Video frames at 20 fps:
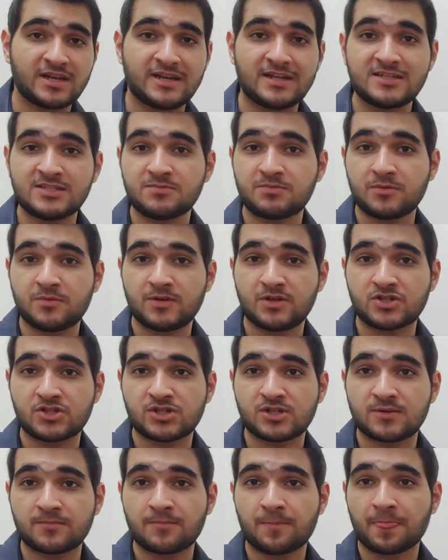and
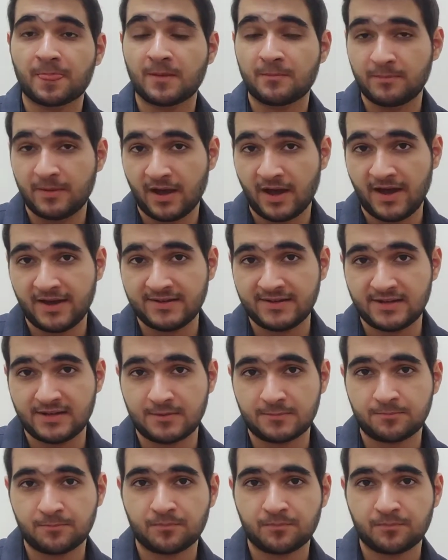inspiration behind it.